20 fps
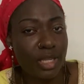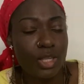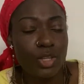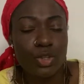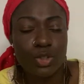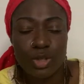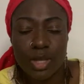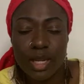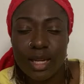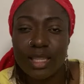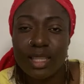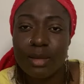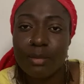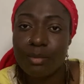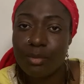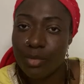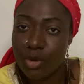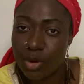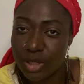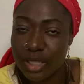Usually the
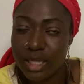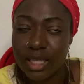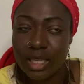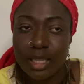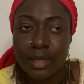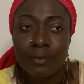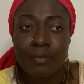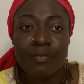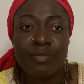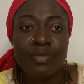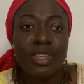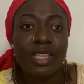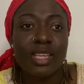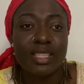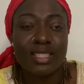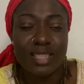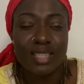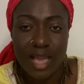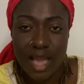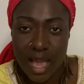money
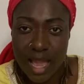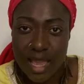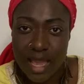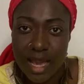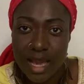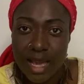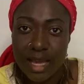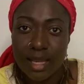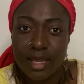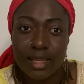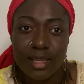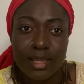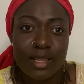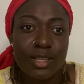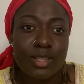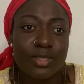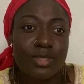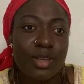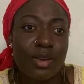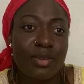is higher
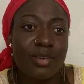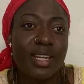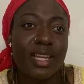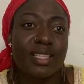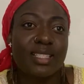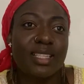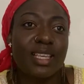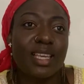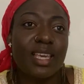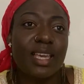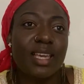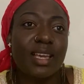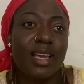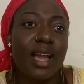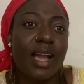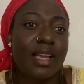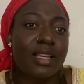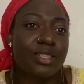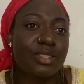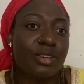Sorry, there's a
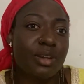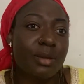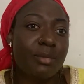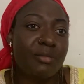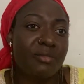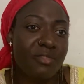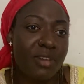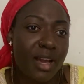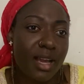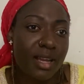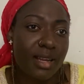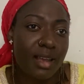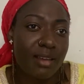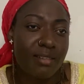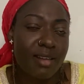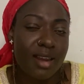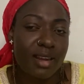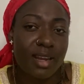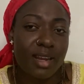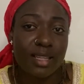ice cream van
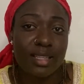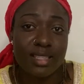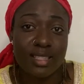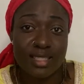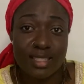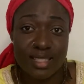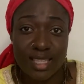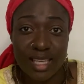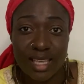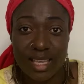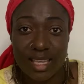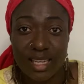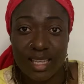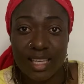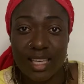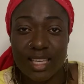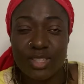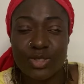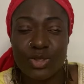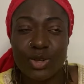around that is singing in
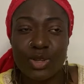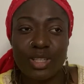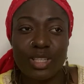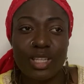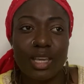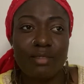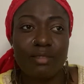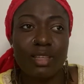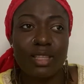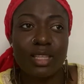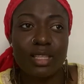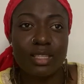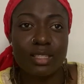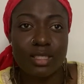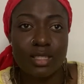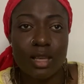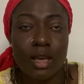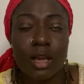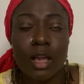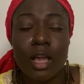case you're hearing the
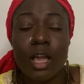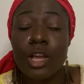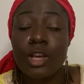song.